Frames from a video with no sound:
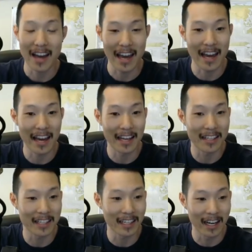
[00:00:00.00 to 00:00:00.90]

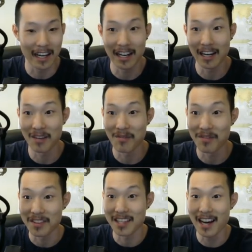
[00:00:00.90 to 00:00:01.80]
and
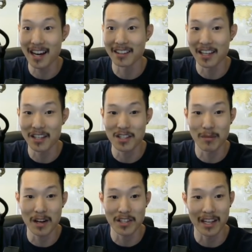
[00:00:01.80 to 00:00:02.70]
um, yeah, thank you so much,